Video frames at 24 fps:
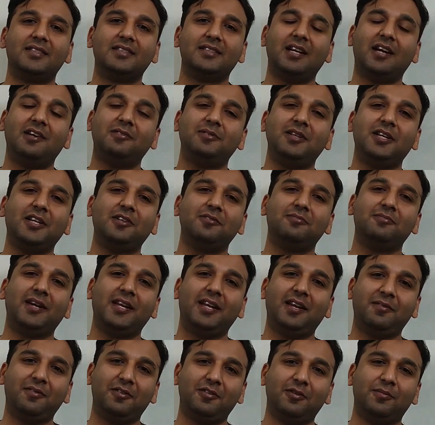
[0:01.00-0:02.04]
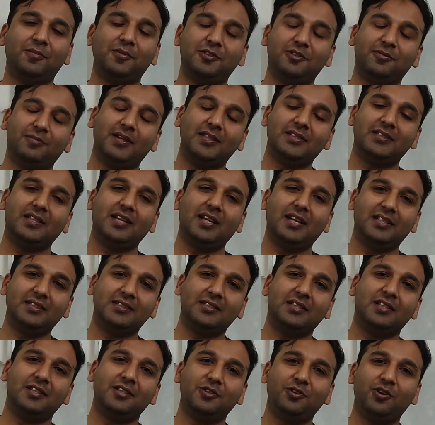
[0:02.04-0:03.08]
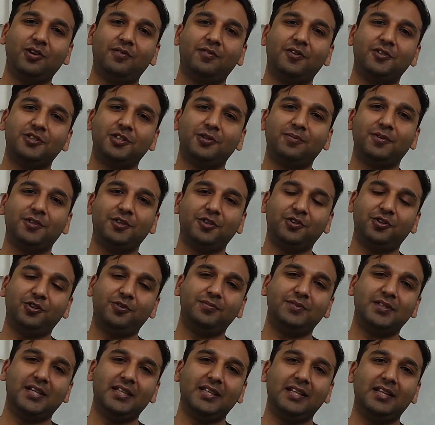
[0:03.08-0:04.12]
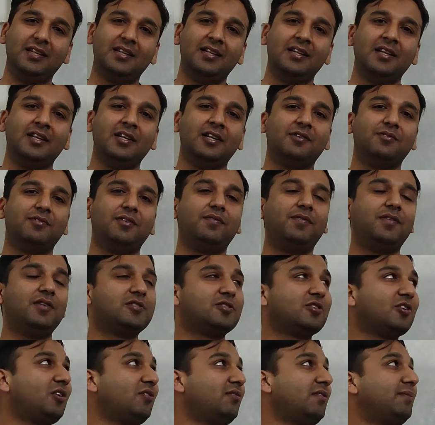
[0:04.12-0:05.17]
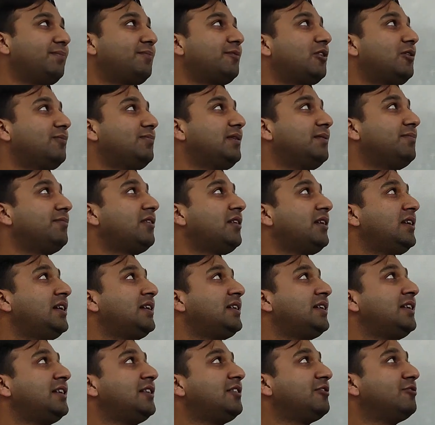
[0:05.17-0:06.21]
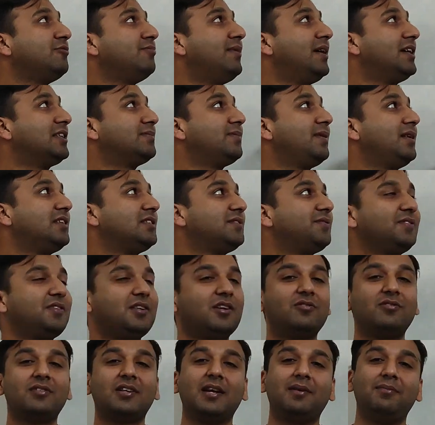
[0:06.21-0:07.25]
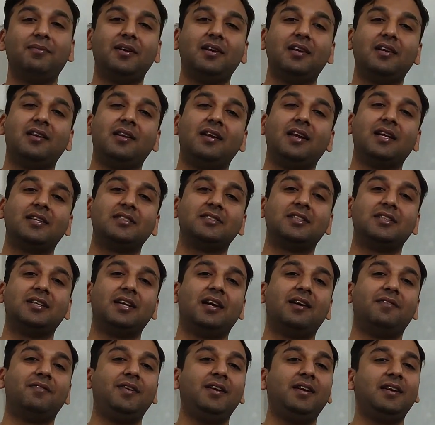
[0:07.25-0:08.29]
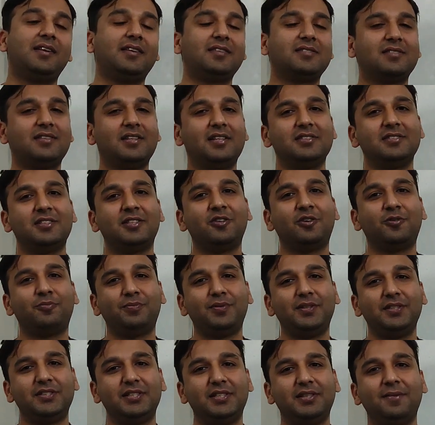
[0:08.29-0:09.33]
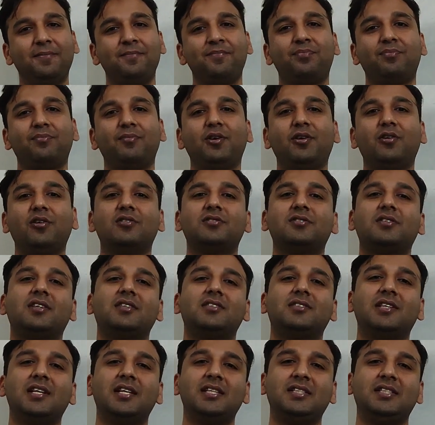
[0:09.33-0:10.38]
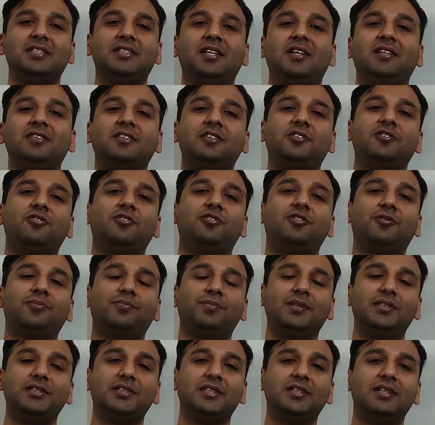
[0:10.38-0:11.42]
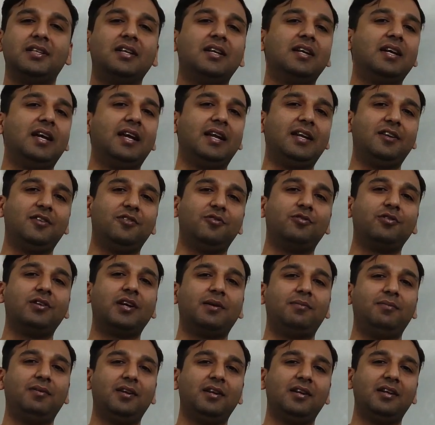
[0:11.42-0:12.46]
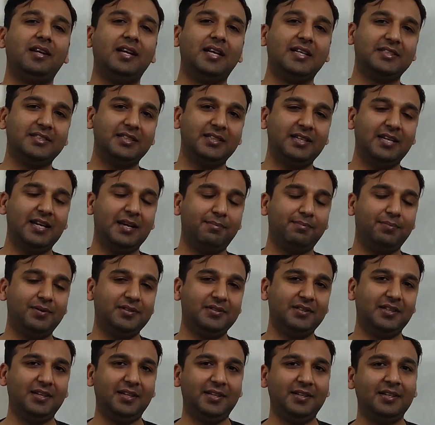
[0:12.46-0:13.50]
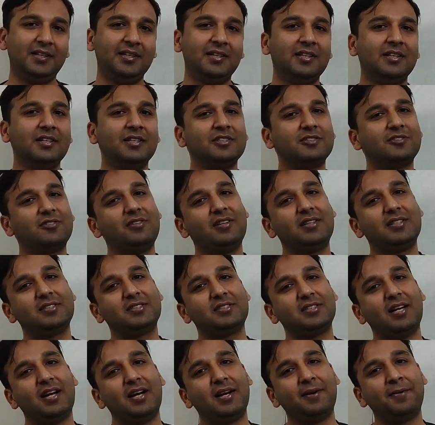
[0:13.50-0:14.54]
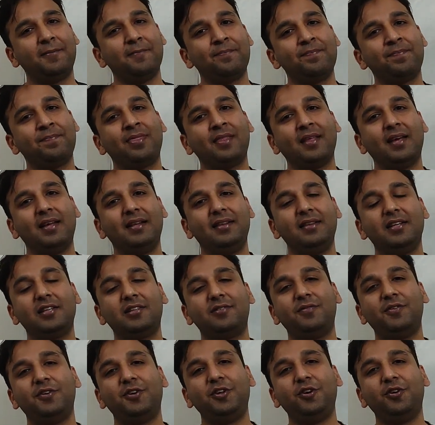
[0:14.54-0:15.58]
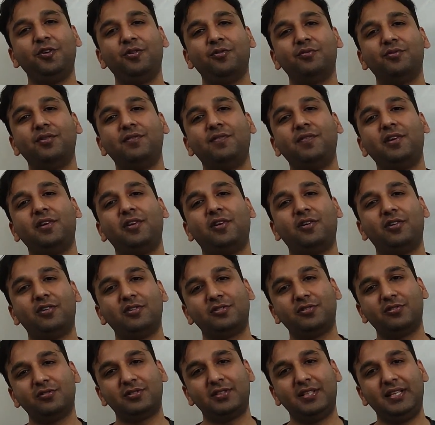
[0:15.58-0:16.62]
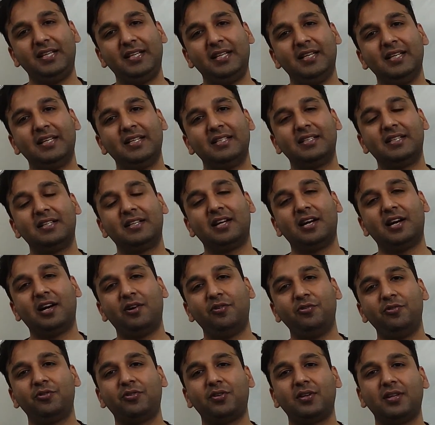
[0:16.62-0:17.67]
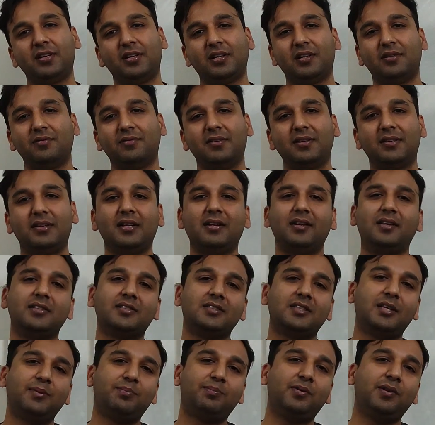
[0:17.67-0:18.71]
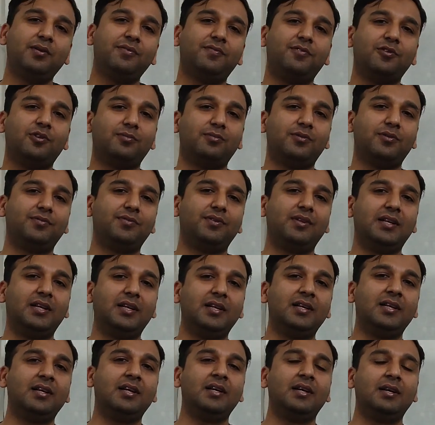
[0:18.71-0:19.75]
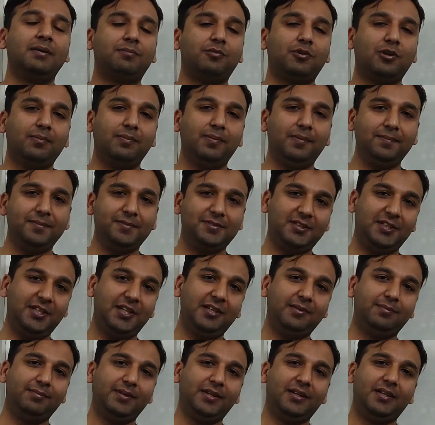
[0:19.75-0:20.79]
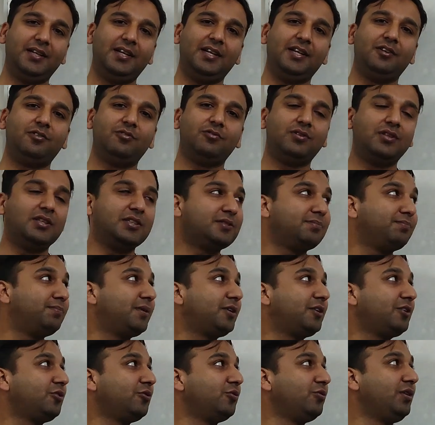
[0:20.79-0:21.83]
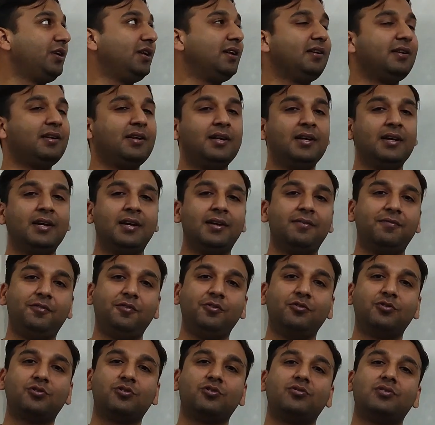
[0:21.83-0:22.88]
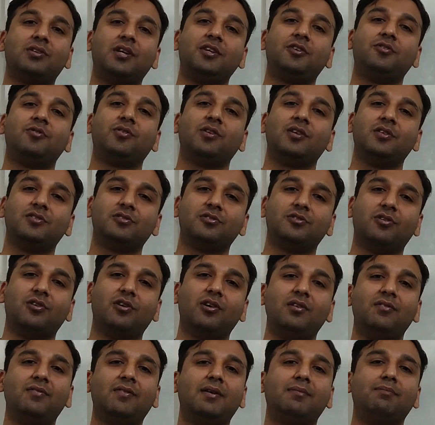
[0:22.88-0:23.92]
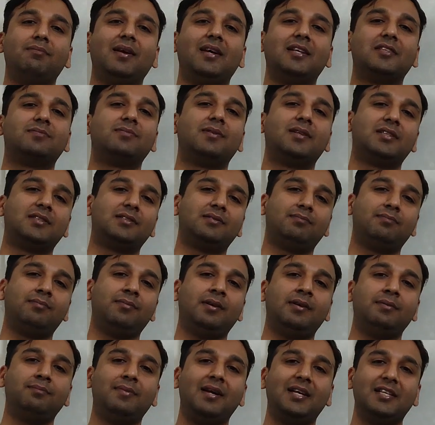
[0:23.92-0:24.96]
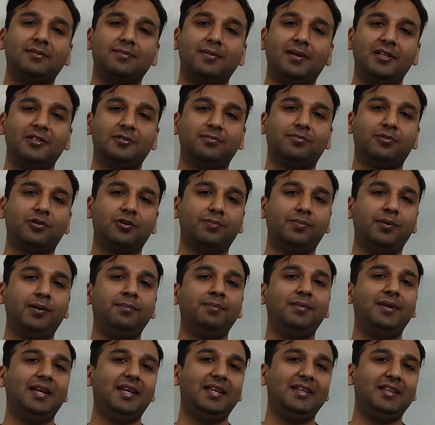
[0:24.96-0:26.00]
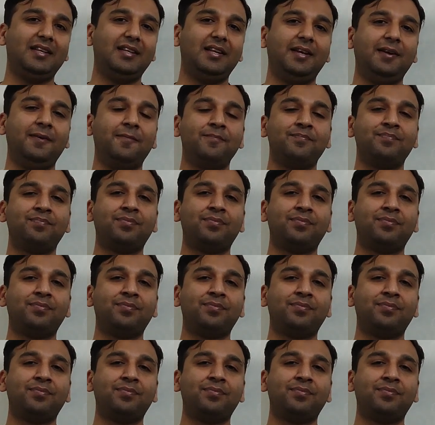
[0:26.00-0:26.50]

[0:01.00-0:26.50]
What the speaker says: Assalamu Alaikum, my name is Masriaz. You are watching my YouTube channel. We will solve a problem related to mass balance without chemical reaction having crystallizer operation, because crystallization is a unit operation and no chemical reaction happens in it. So let's start. In this video, we will also see that how you can convert the descriptive form of the problem statement into this pictorial view so that you can solve a mass balance problem easily.